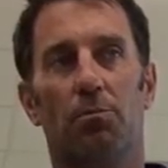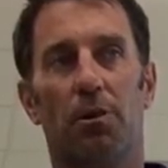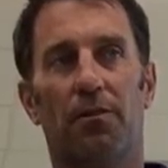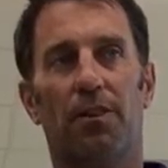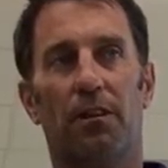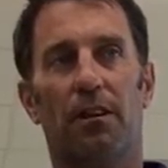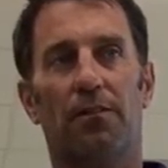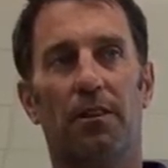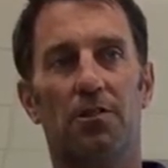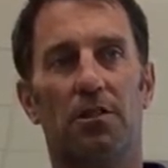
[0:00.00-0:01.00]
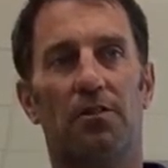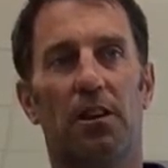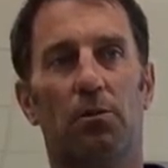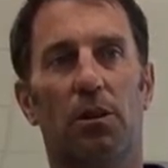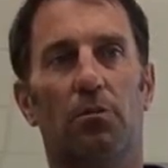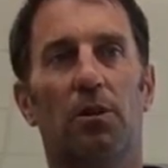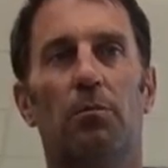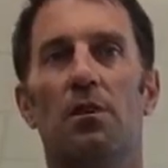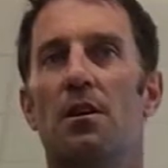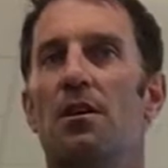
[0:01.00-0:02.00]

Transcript: Perfect definition of equilibrium.